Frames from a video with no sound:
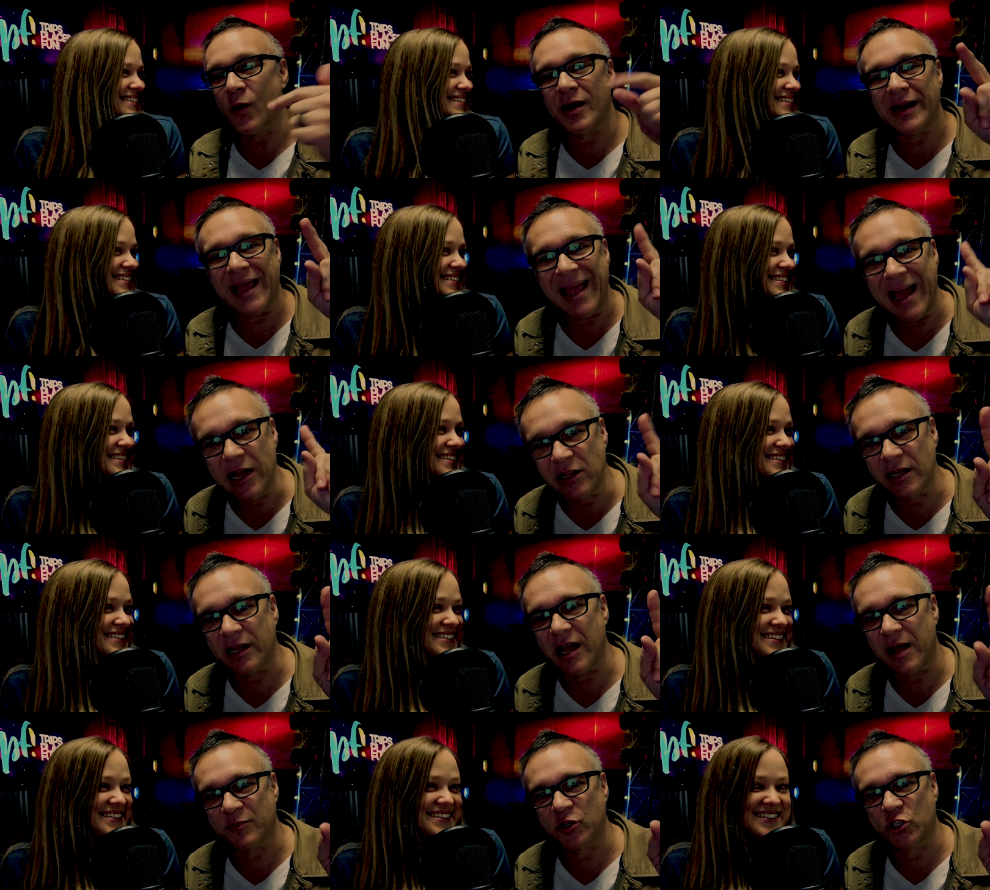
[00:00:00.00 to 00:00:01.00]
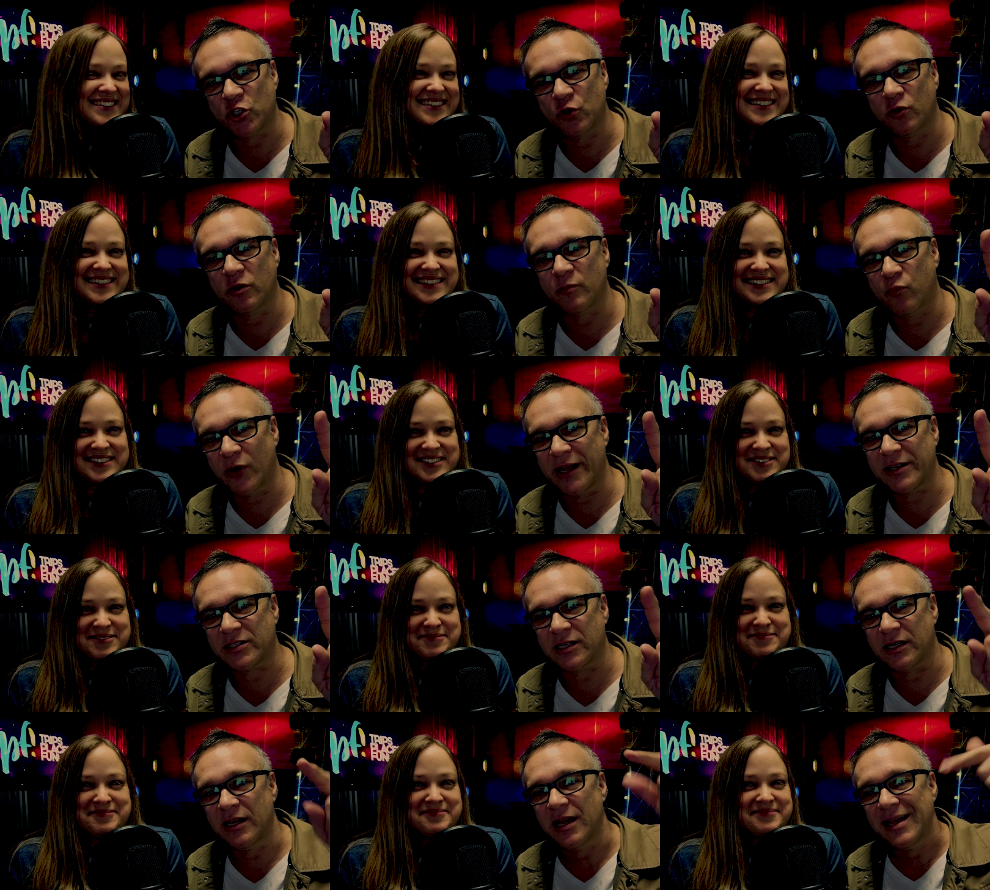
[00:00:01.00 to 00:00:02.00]
Speaker 1: to go on a helicopter tour in
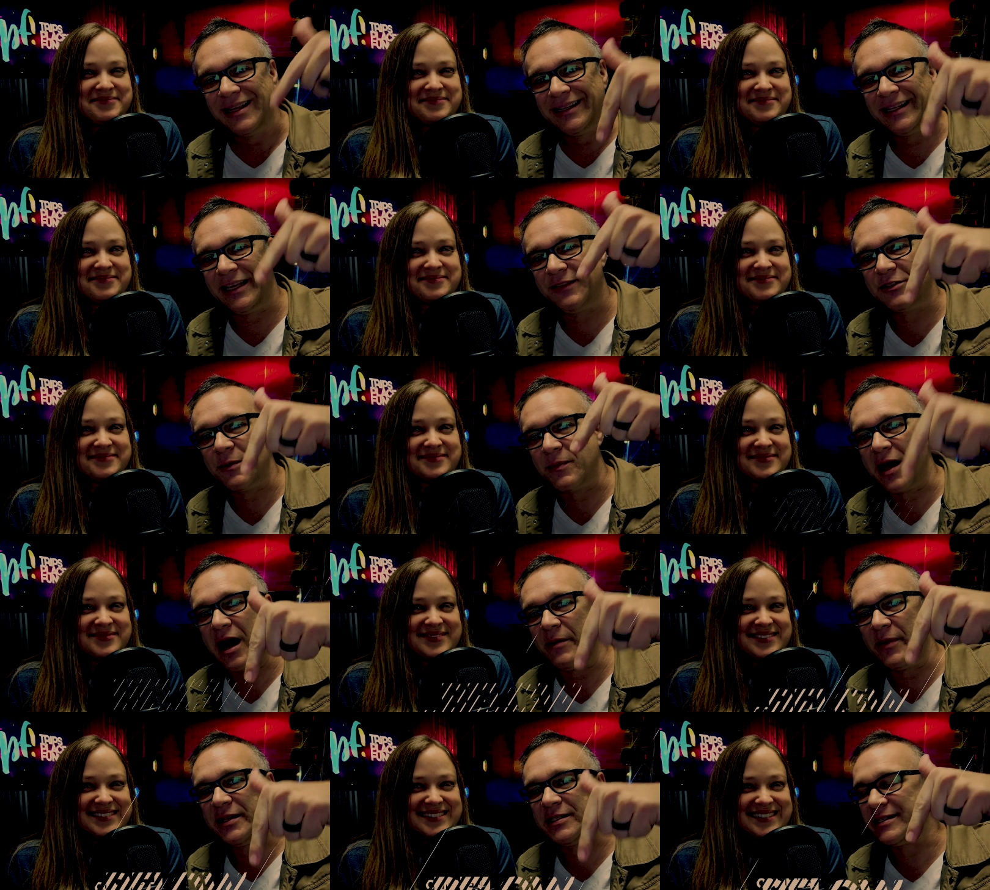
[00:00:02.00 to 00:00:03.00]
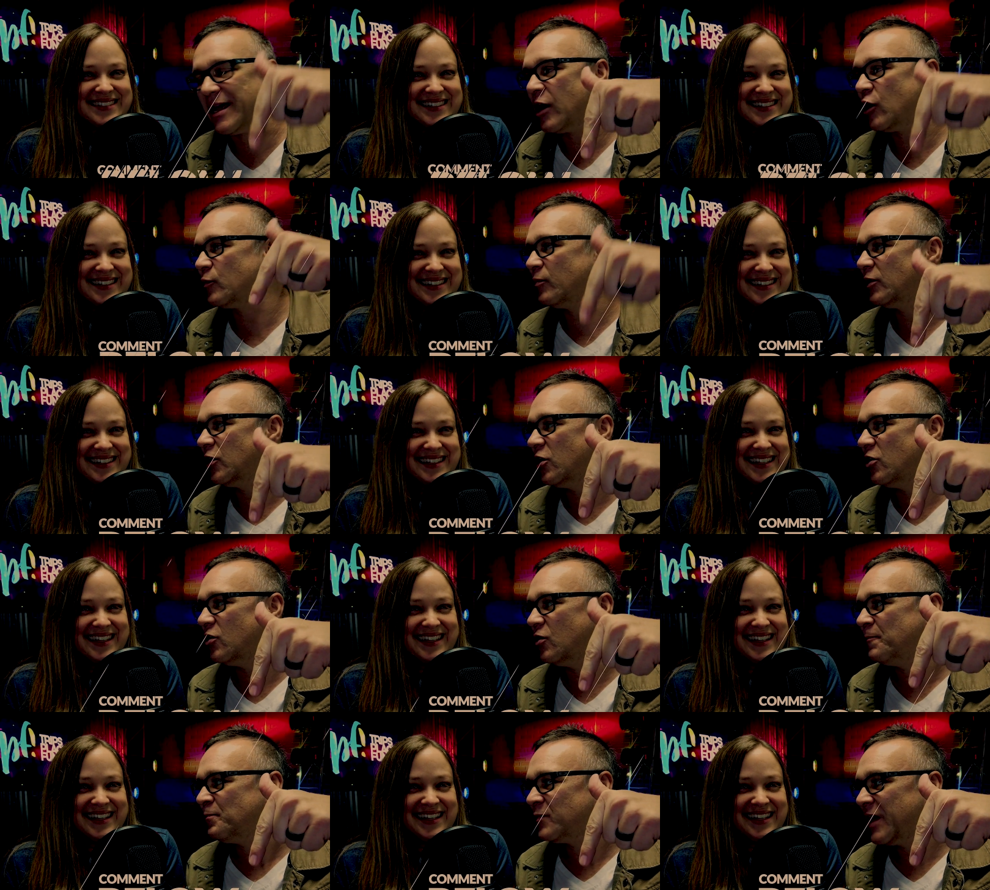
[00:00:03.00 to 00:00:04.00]
Branson, leave some comments down
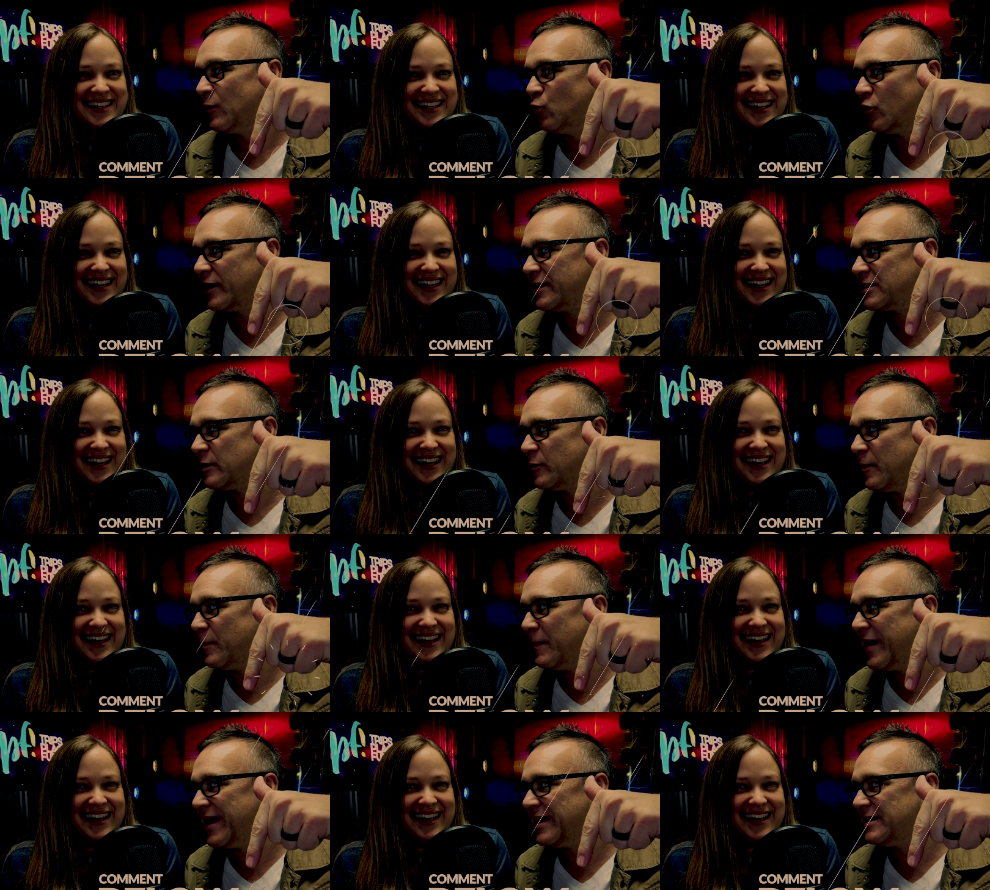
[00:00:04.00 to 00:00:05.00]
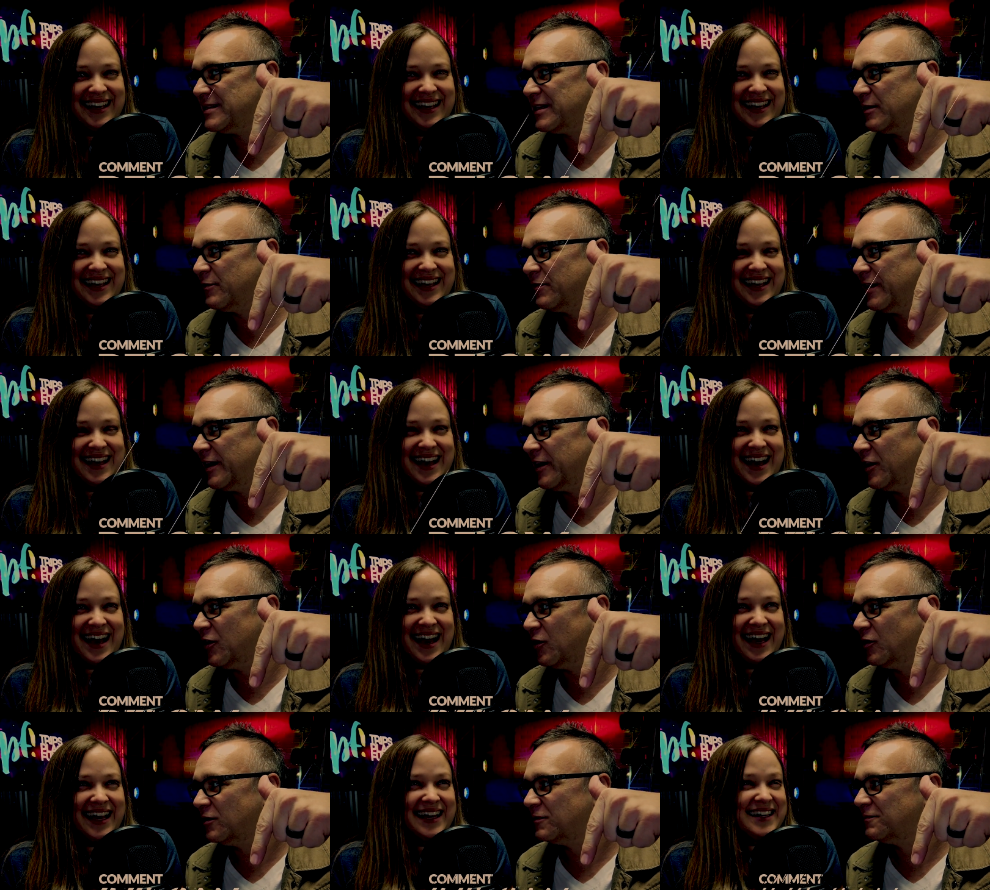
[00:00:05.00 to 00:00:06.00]
below, and we'll get some amazing
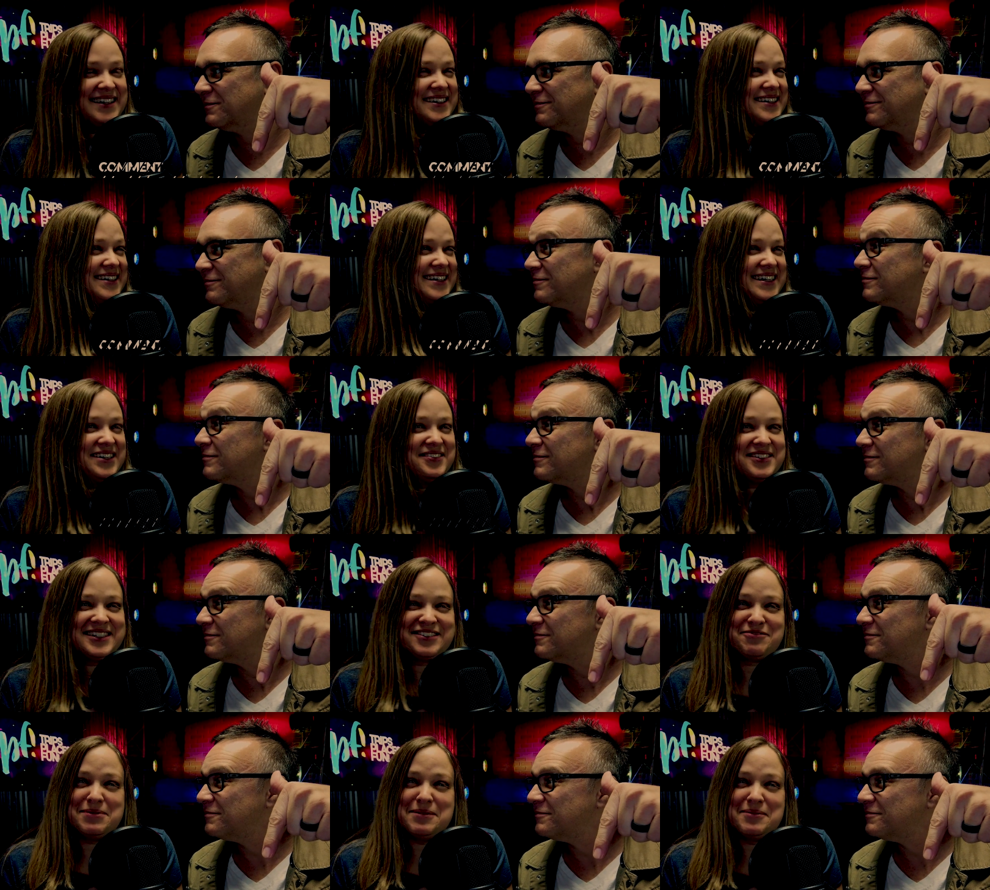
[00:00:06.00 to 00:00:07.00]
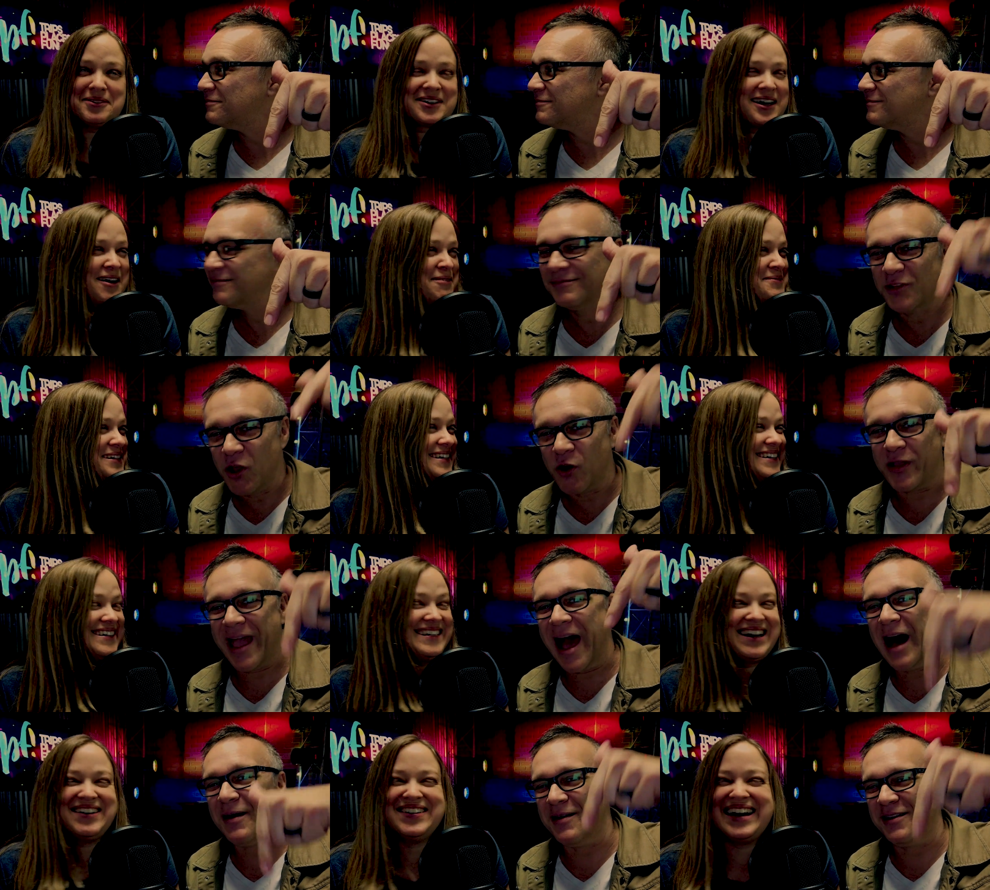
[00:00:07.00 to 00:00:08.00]
video.
Speaker 2: I even if people comment,
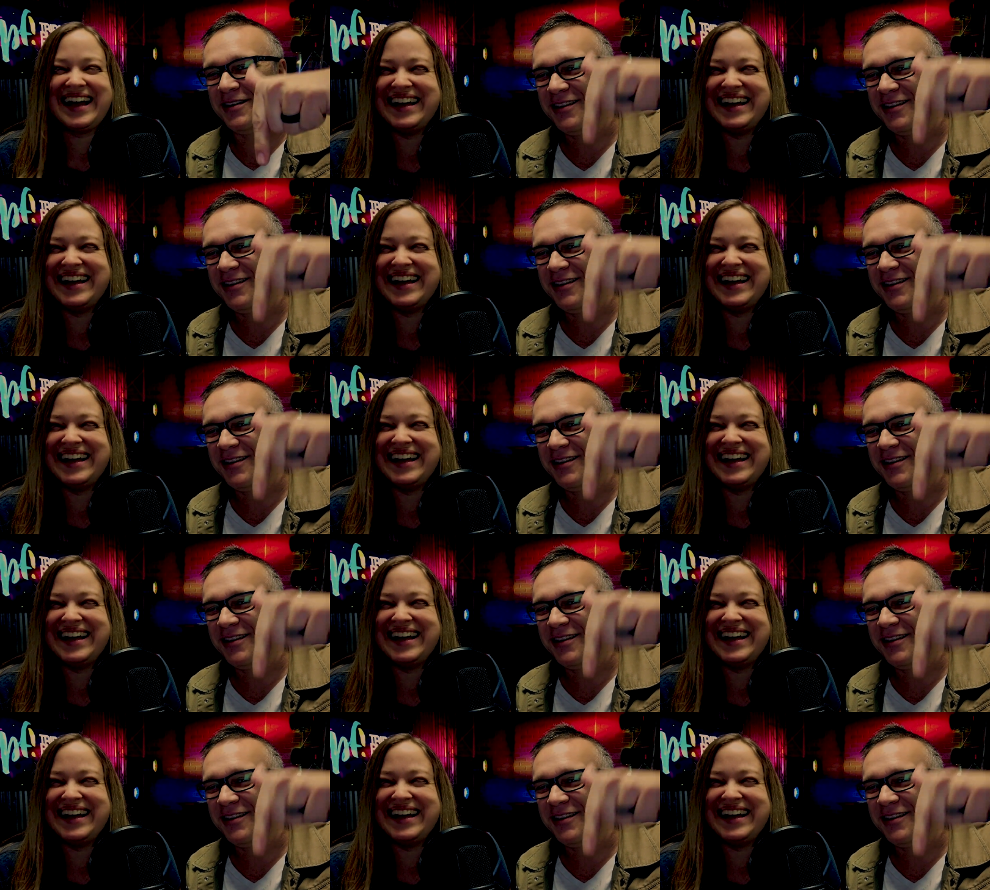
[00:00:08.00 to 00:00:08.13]
Speaker 1: no, com-